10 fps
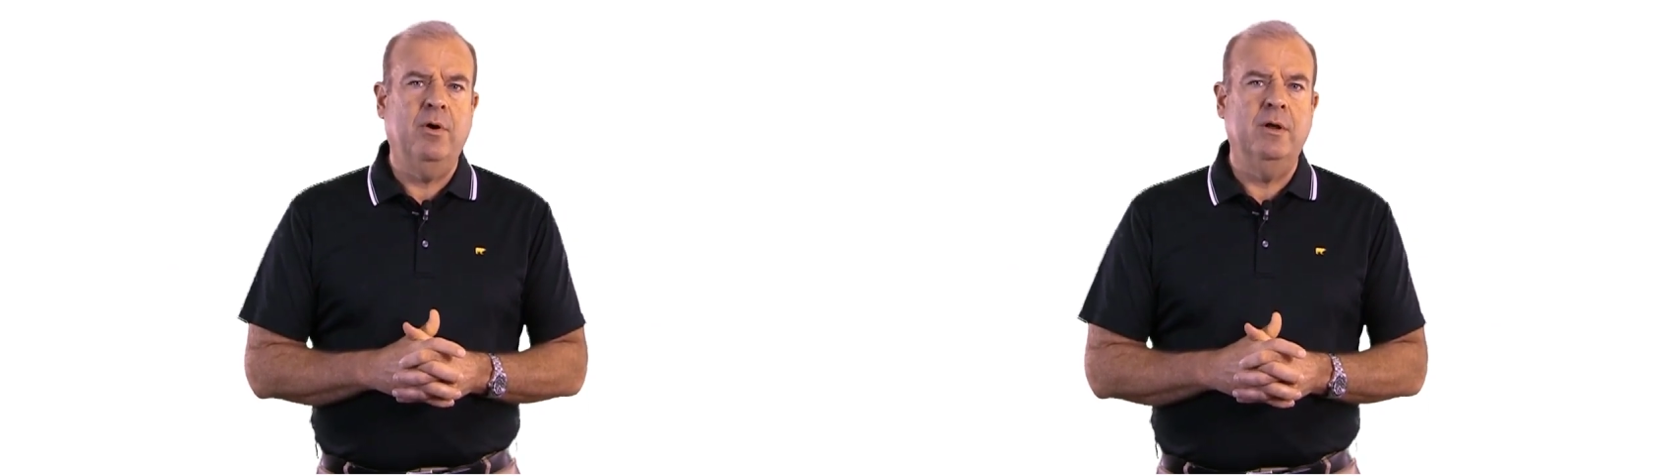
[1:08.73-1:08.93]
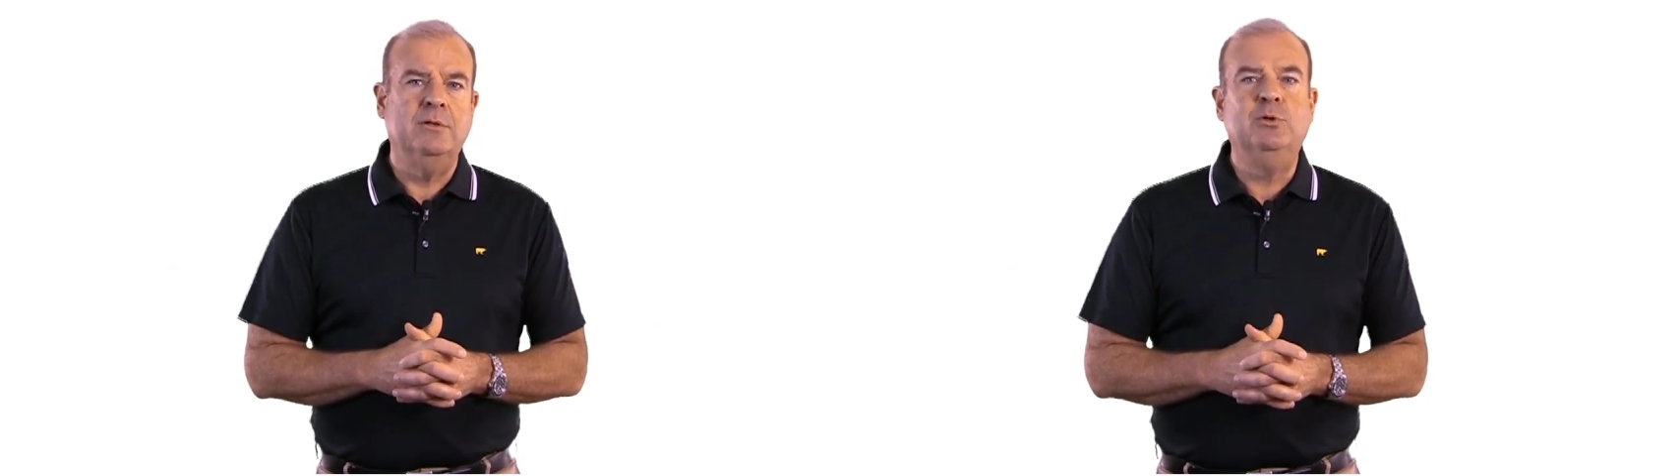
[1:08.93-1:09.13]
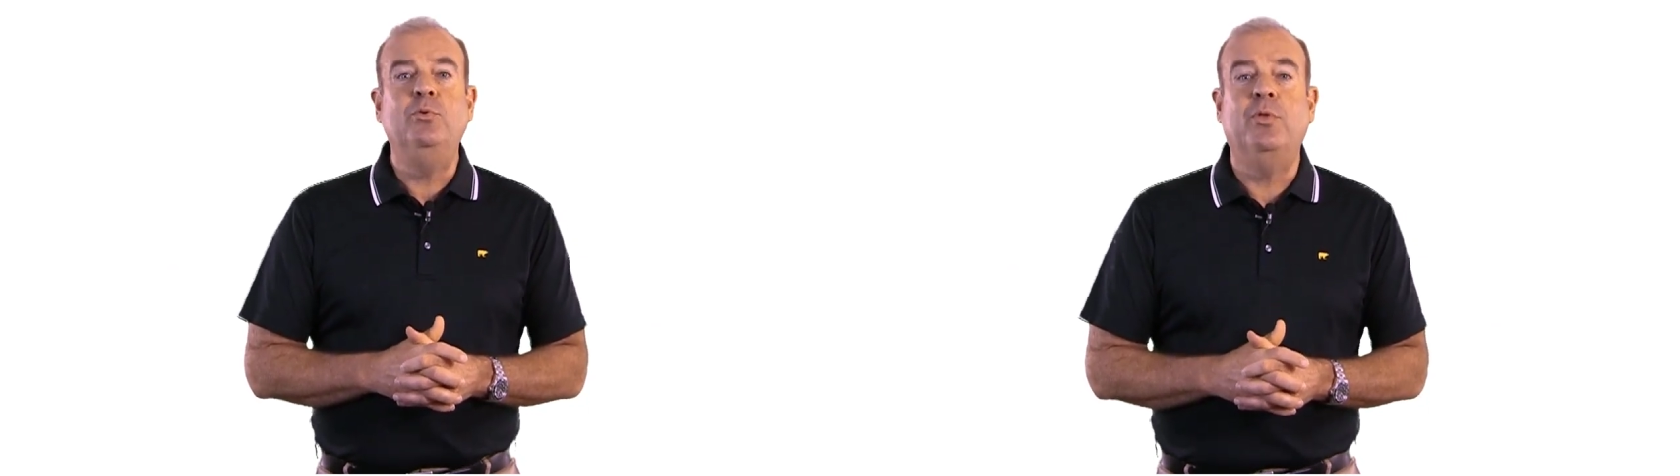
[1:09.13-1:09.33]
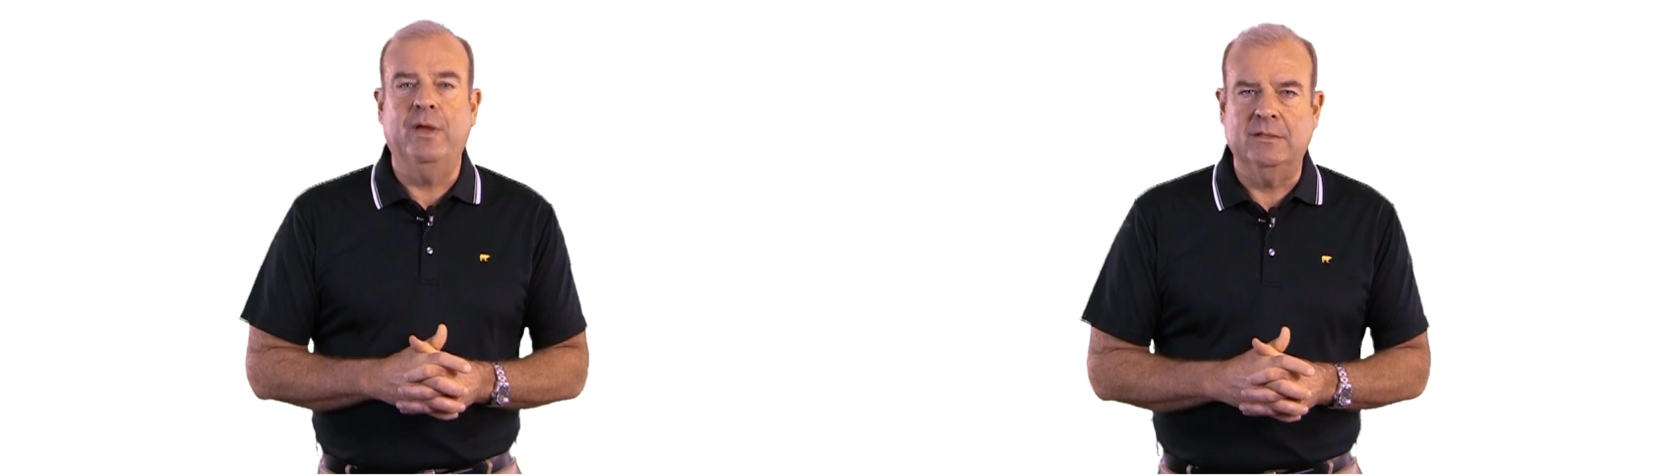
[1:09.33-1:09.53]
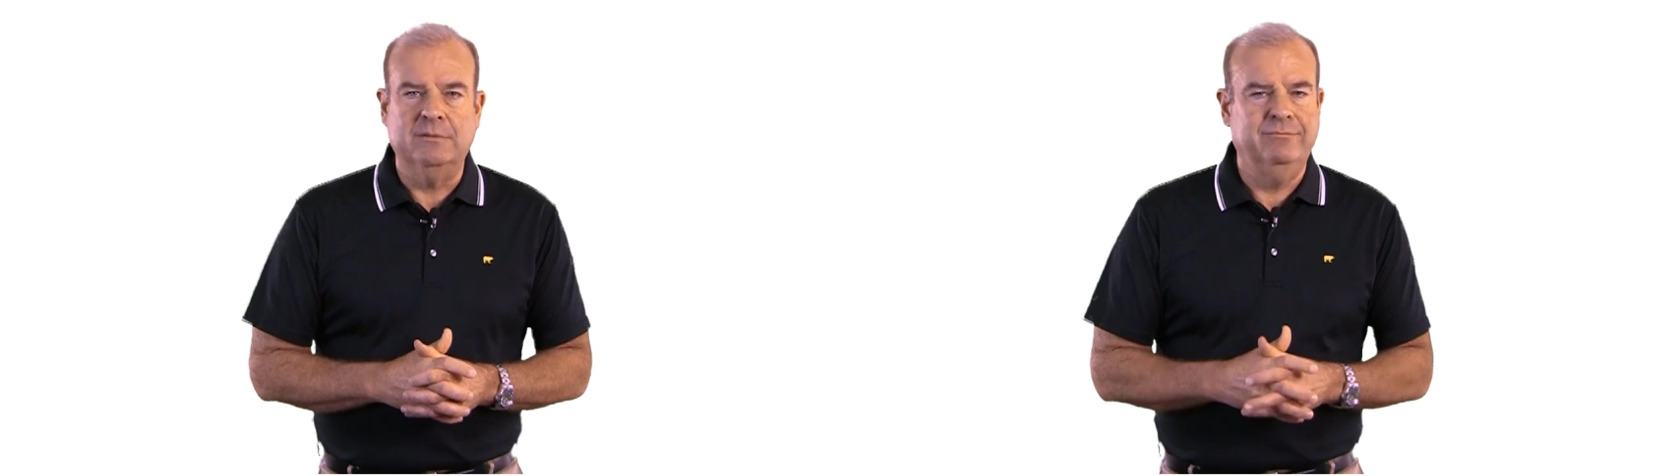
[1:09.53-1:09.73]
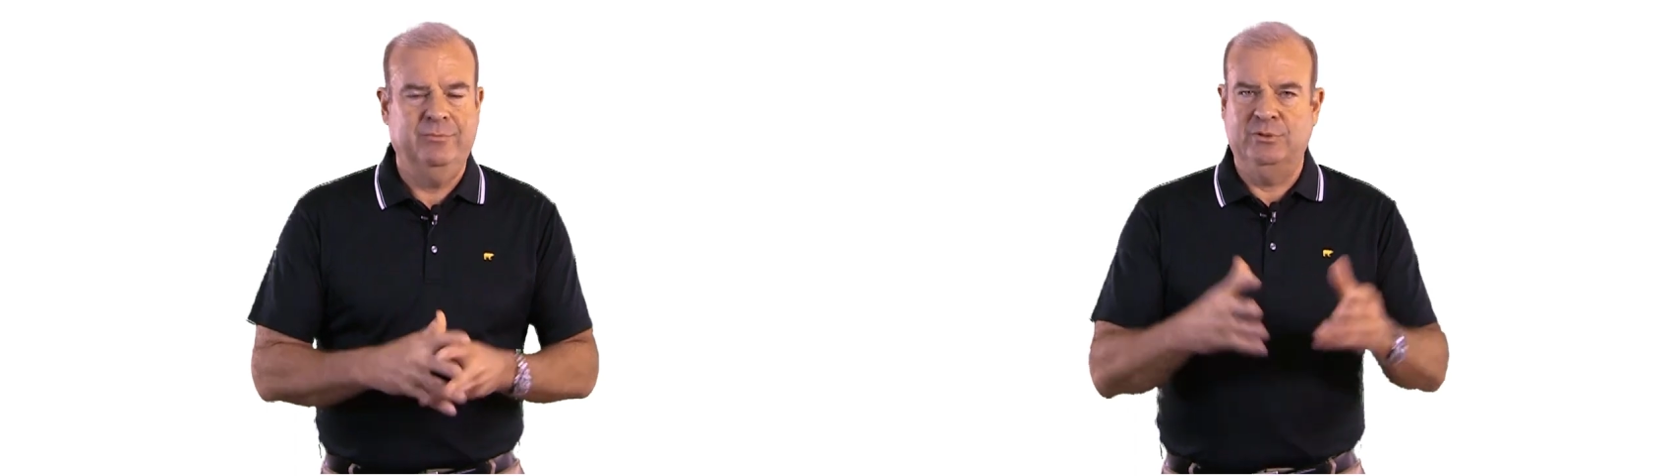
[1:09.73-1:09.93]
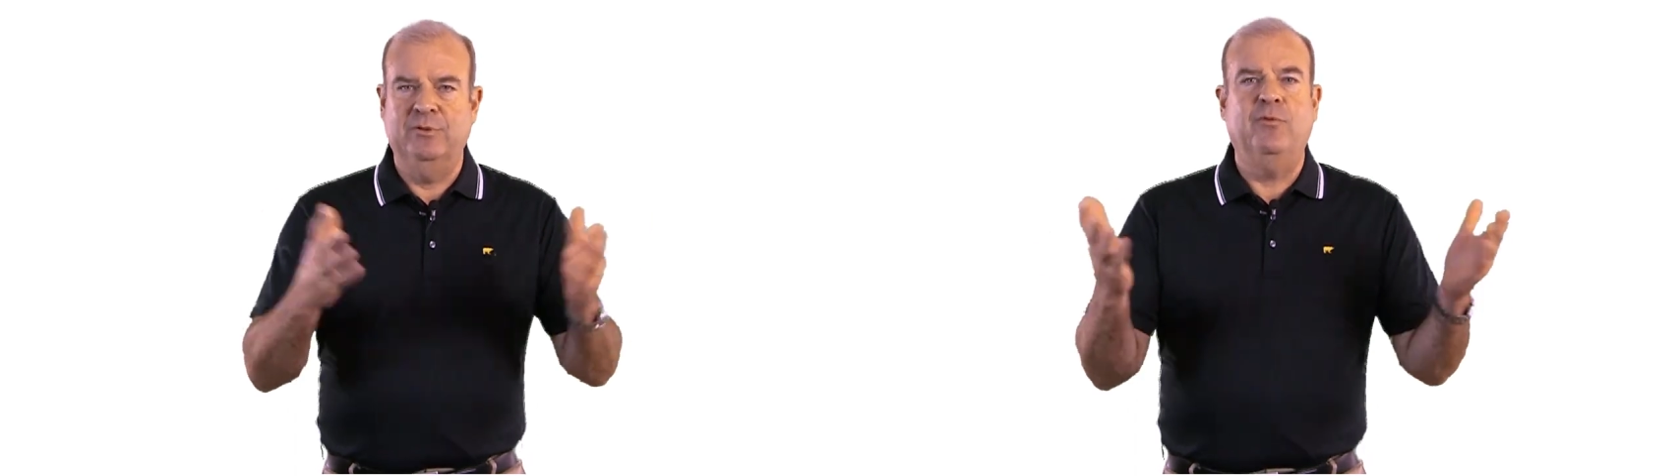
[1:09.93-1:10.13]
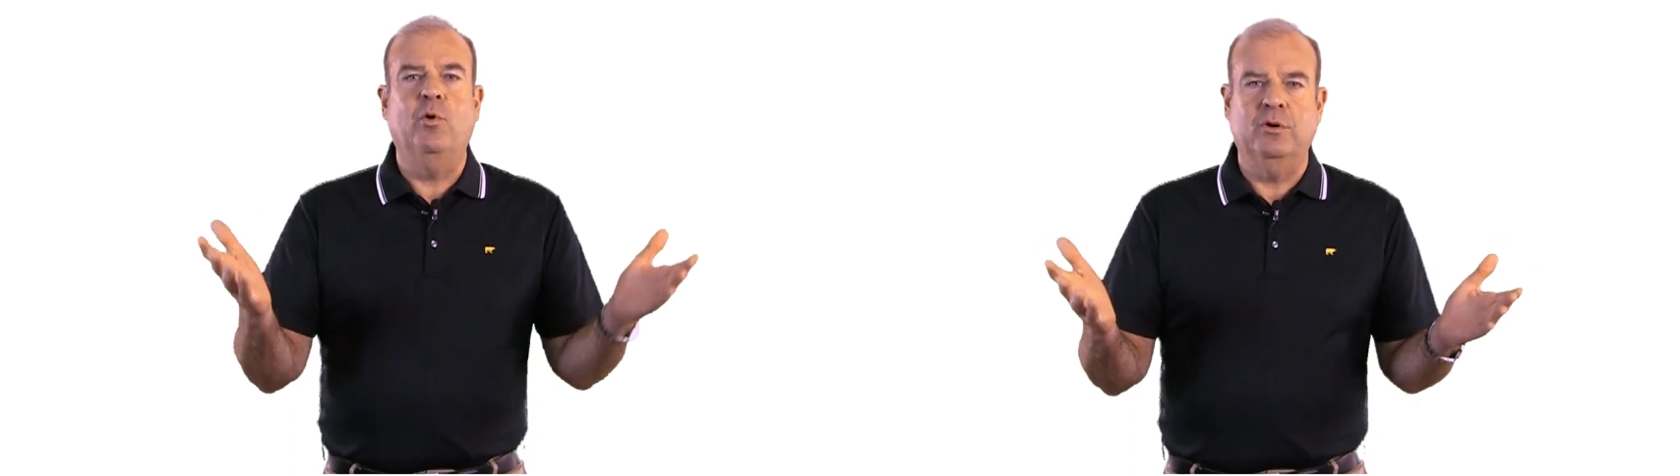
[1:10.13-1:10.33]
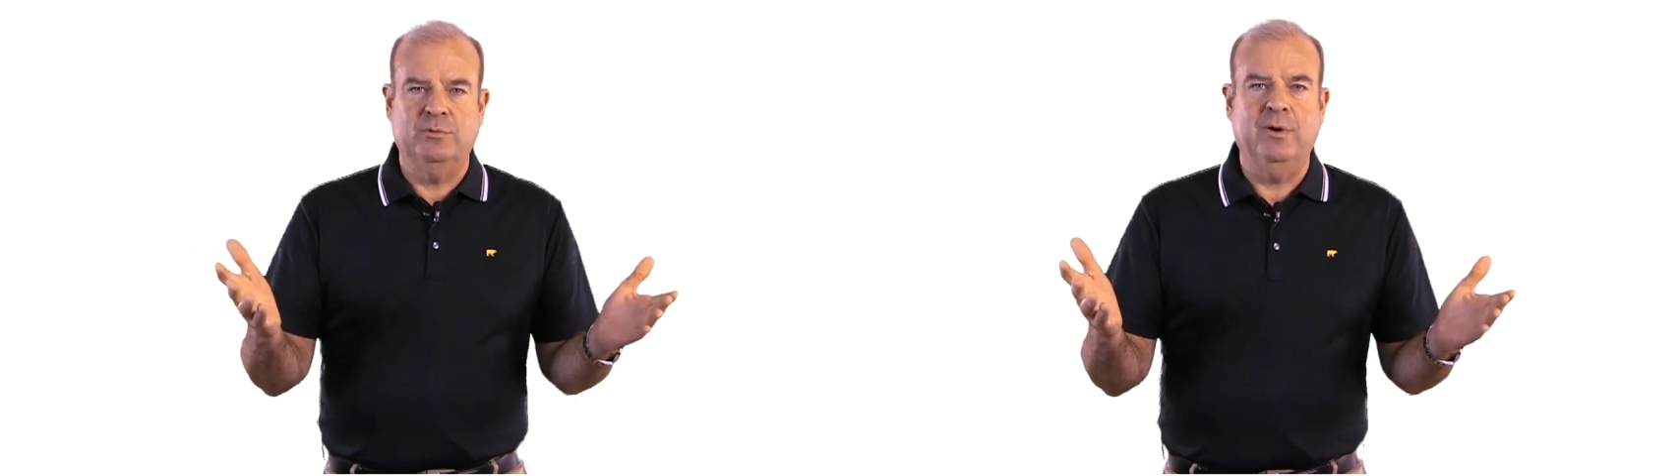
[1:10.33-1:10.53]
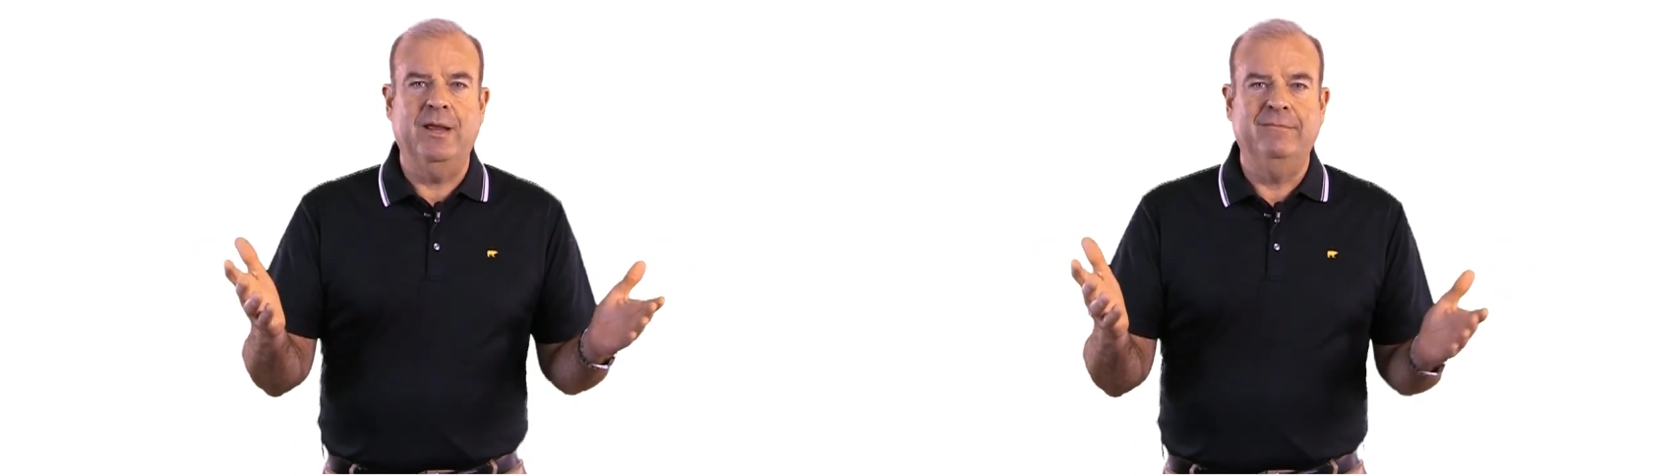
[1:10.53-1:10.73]
on two things, which of
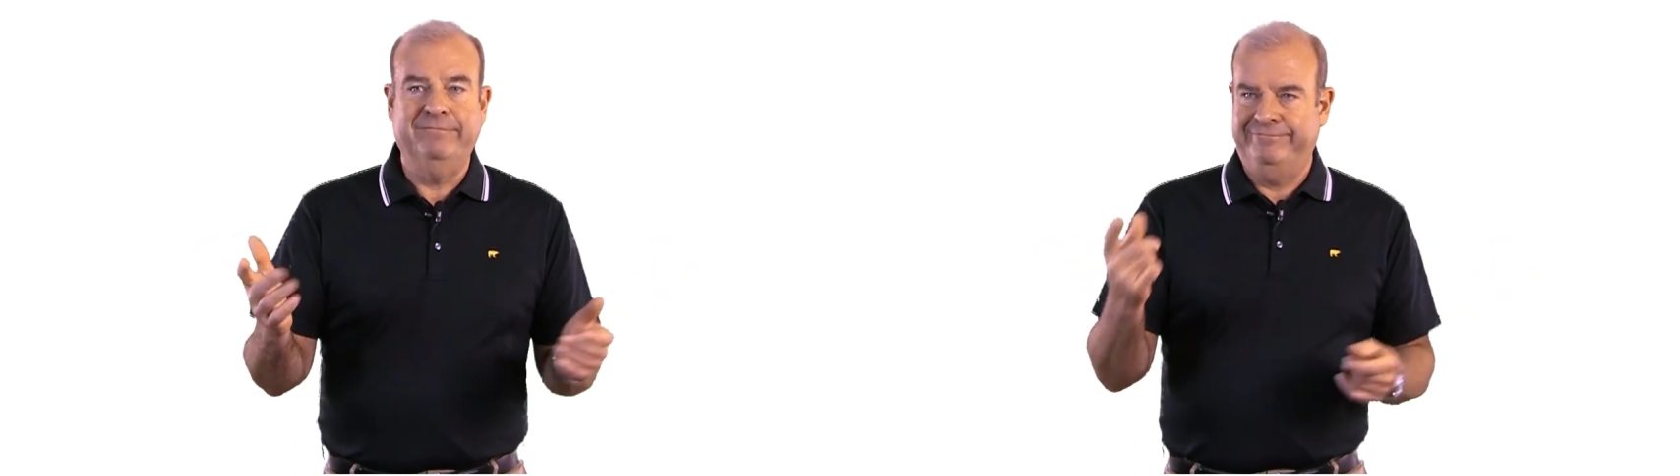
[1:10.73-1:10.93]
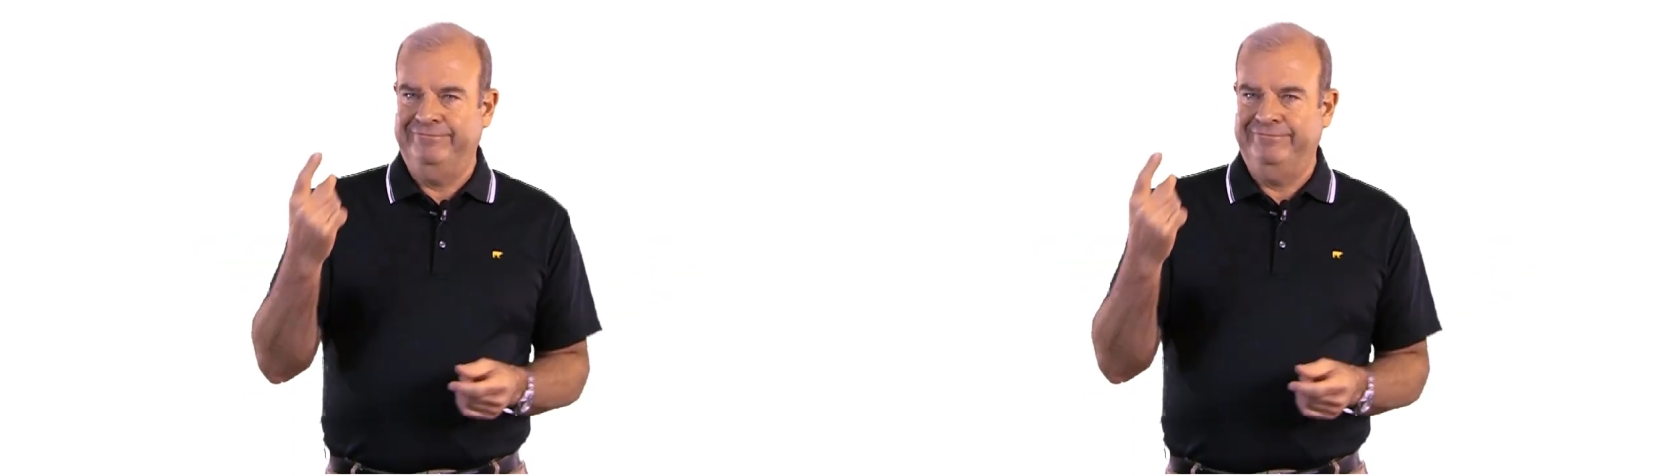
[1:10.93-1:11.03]
course, right?